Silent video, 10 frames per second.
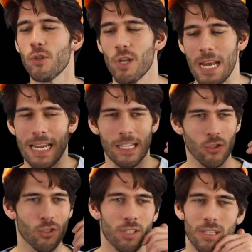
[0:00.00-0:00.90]

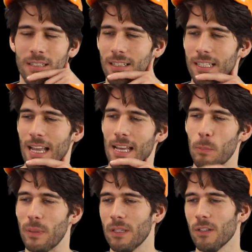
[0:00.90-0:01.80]
changed, says the
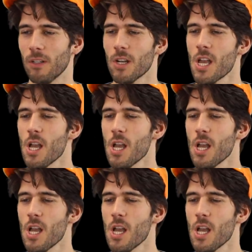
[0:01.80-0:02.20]
caterpillar.